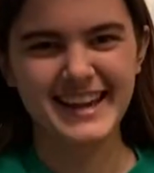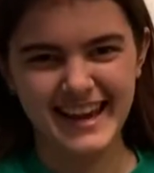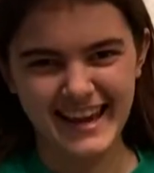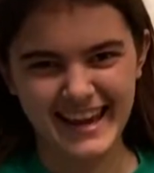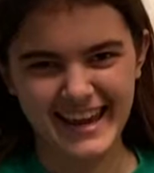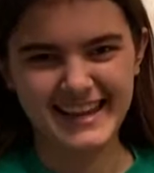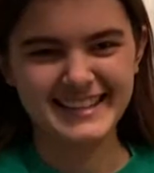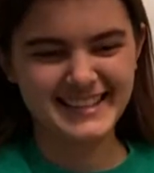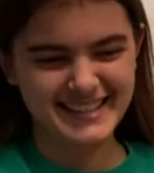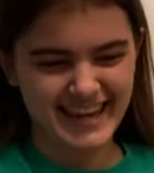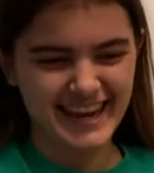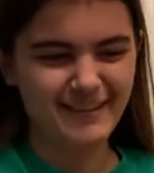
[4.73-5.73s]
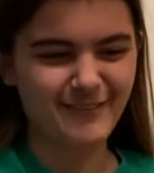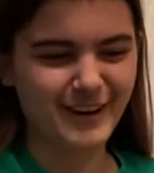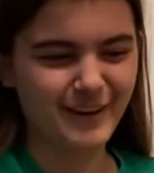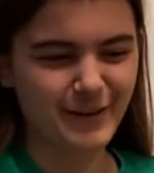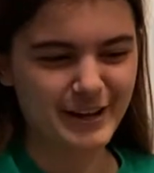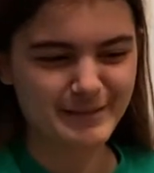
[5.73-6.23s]
and today we're
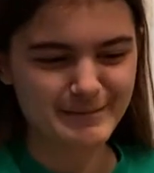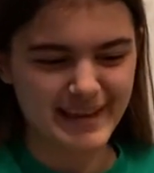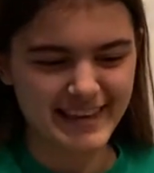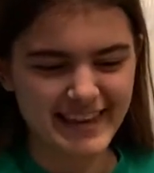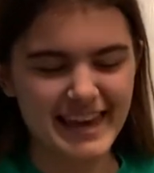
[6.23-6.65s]
going to be making